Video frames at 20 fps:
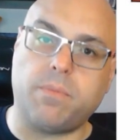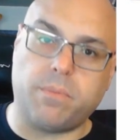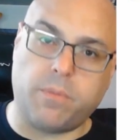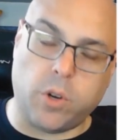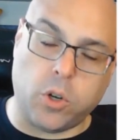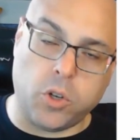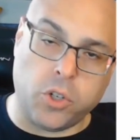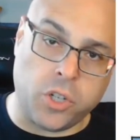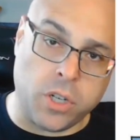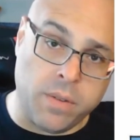
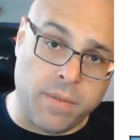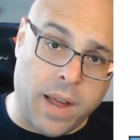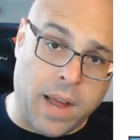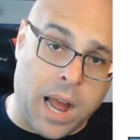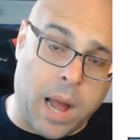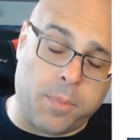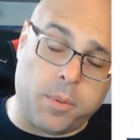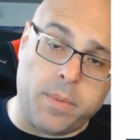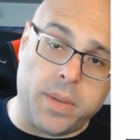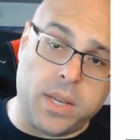version of
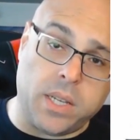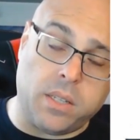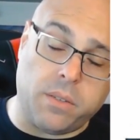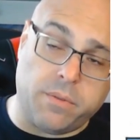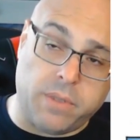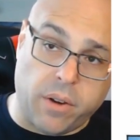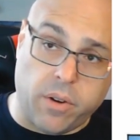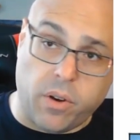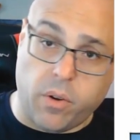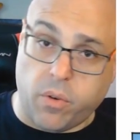Optimus
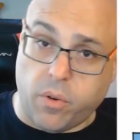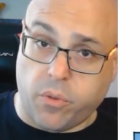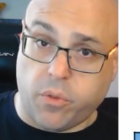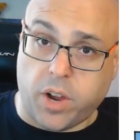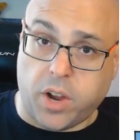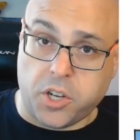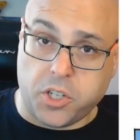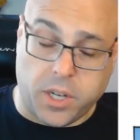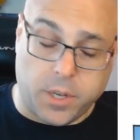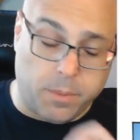very
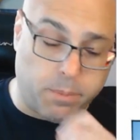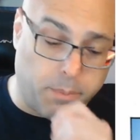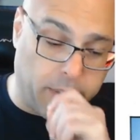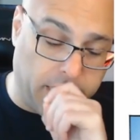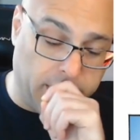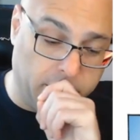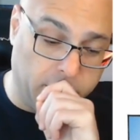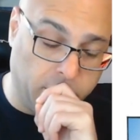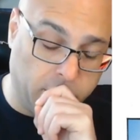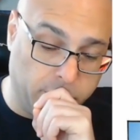refreshing
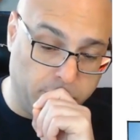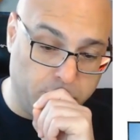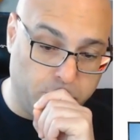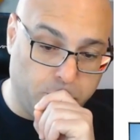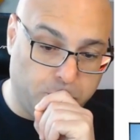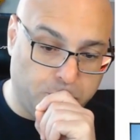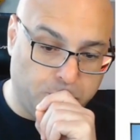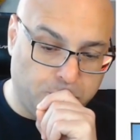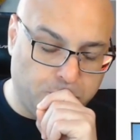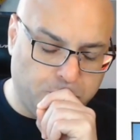because
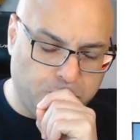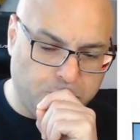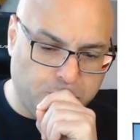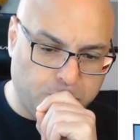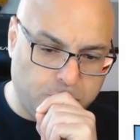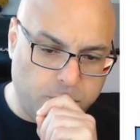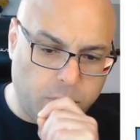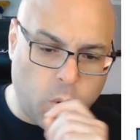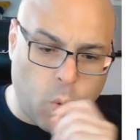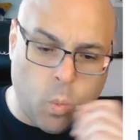
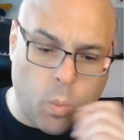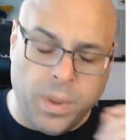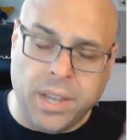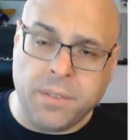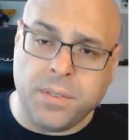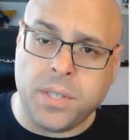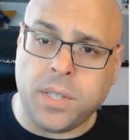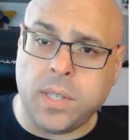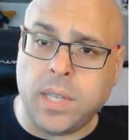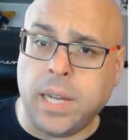we
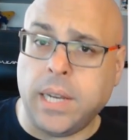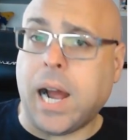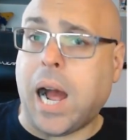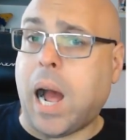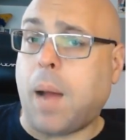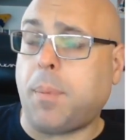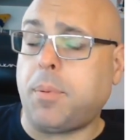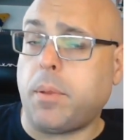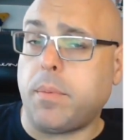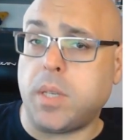have seen
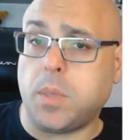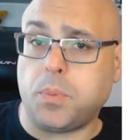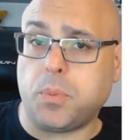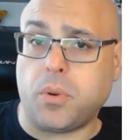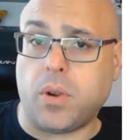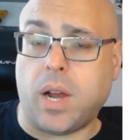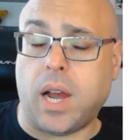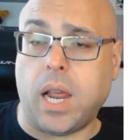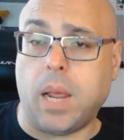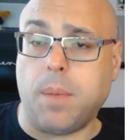Optimus
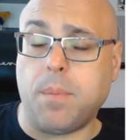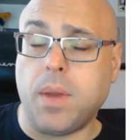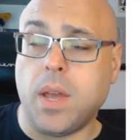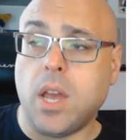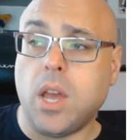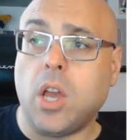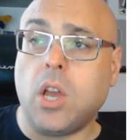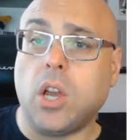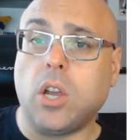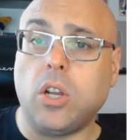Prime
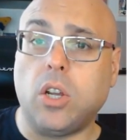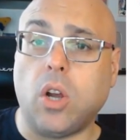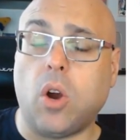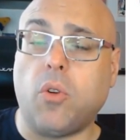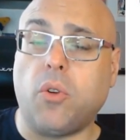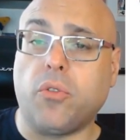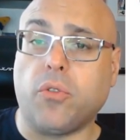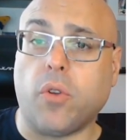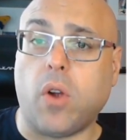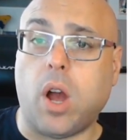
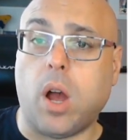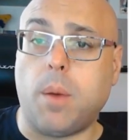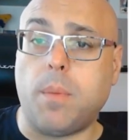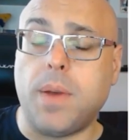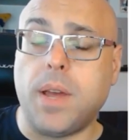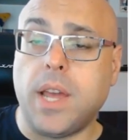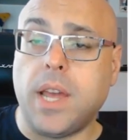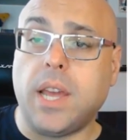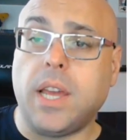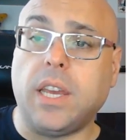go
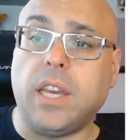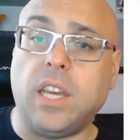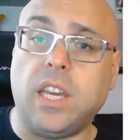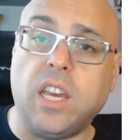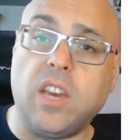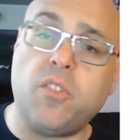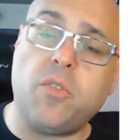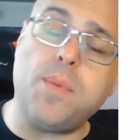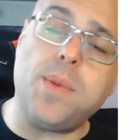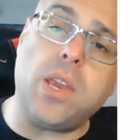from
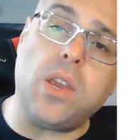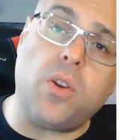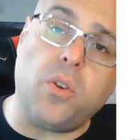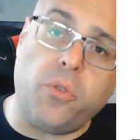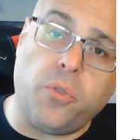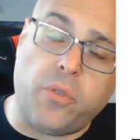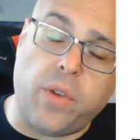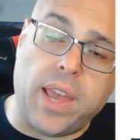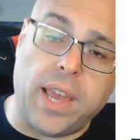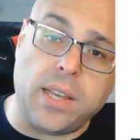give me your
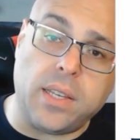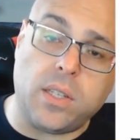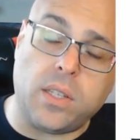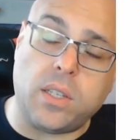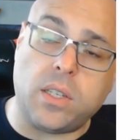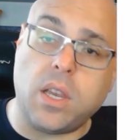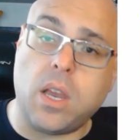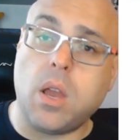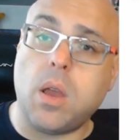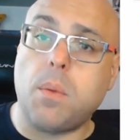
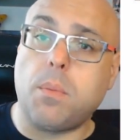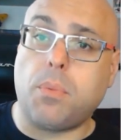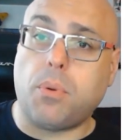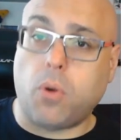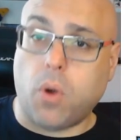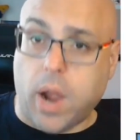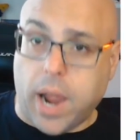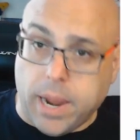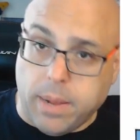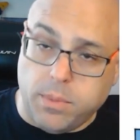face,
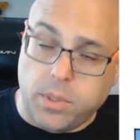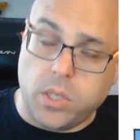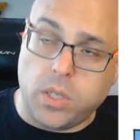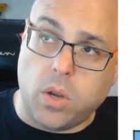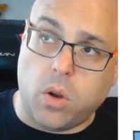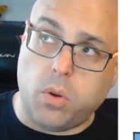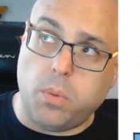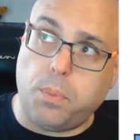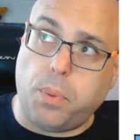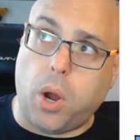primes
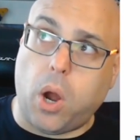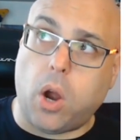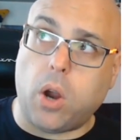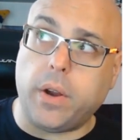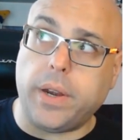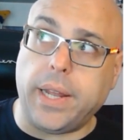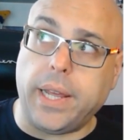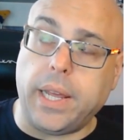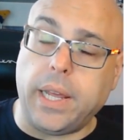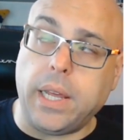don't
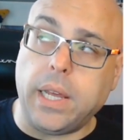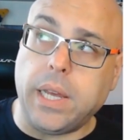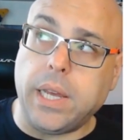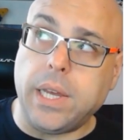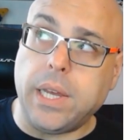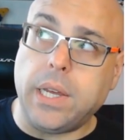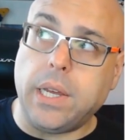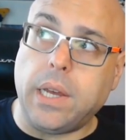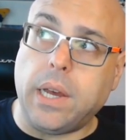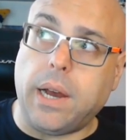party,
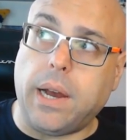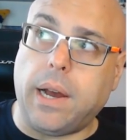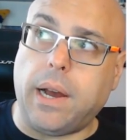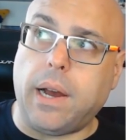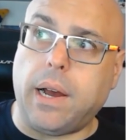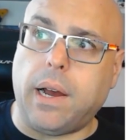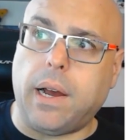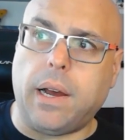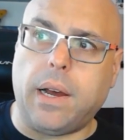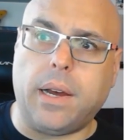
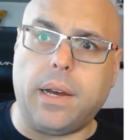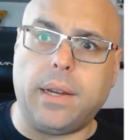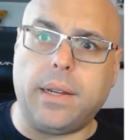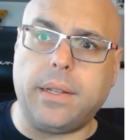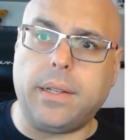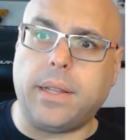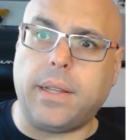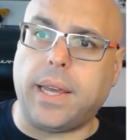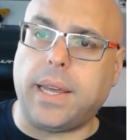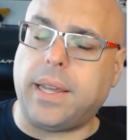
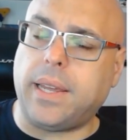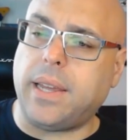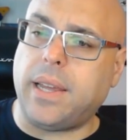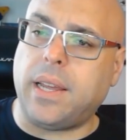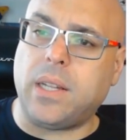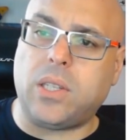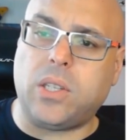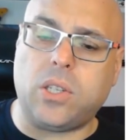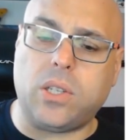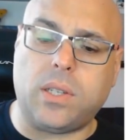
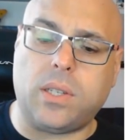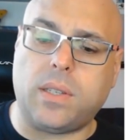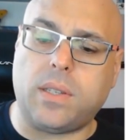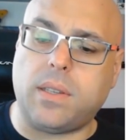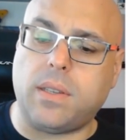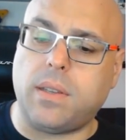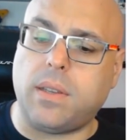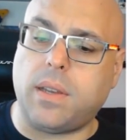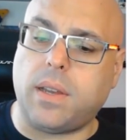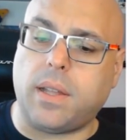it's
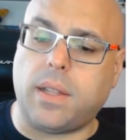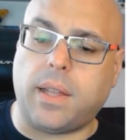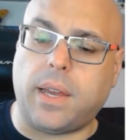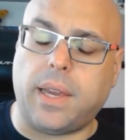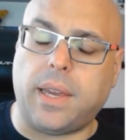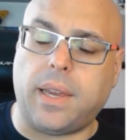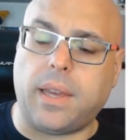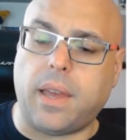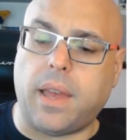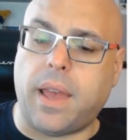just
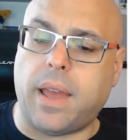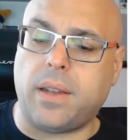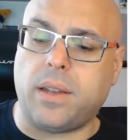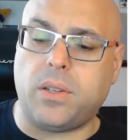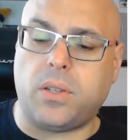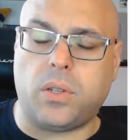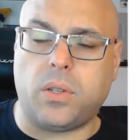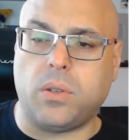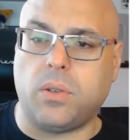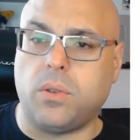
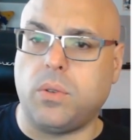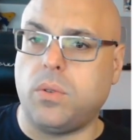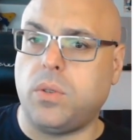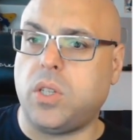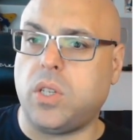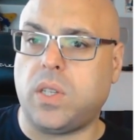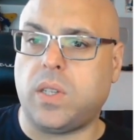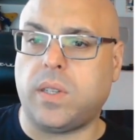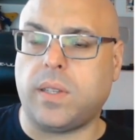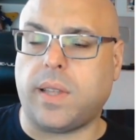and to
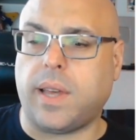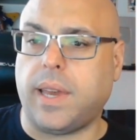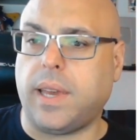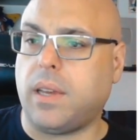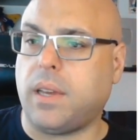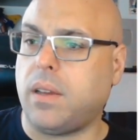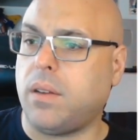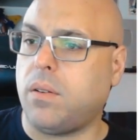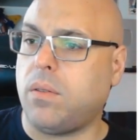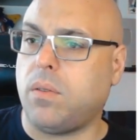this
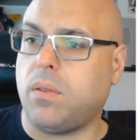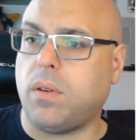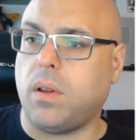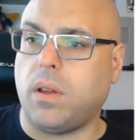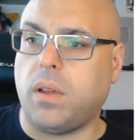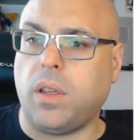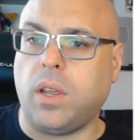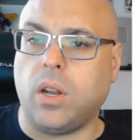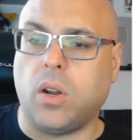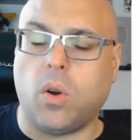
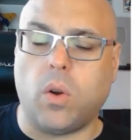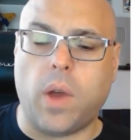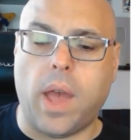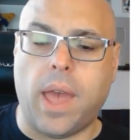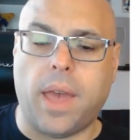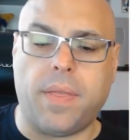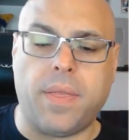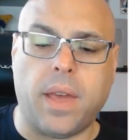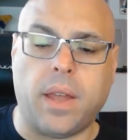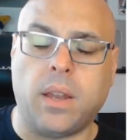
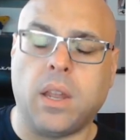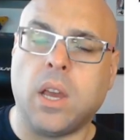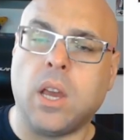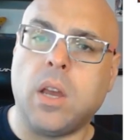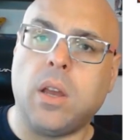and then